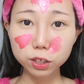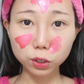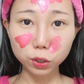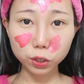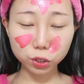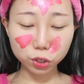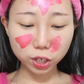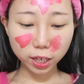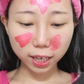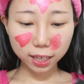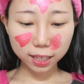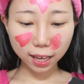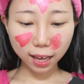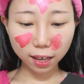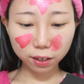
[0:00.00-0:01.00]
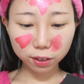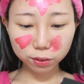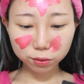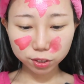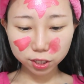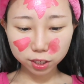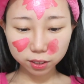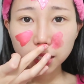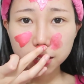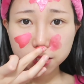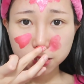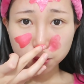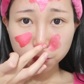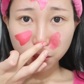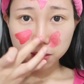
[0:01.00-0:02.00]
You could check it out. It
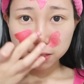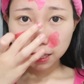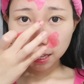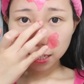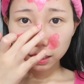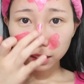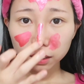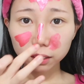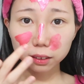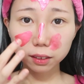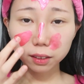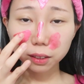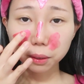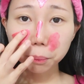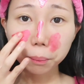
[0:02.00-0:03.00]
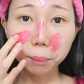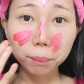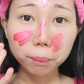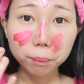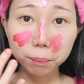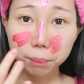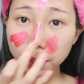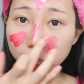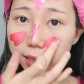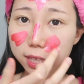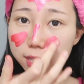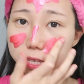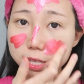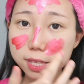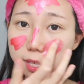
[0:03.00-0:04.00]
smells like
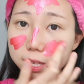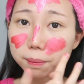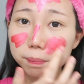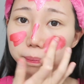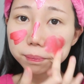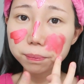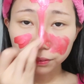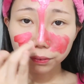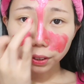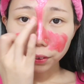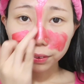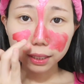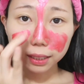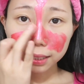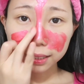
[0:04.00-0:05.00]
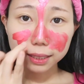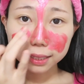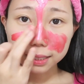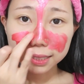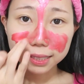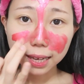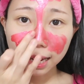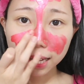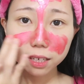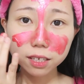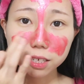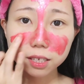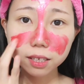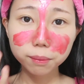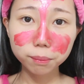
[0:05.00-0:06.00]
medicine. Very
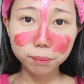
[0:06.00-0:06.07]
light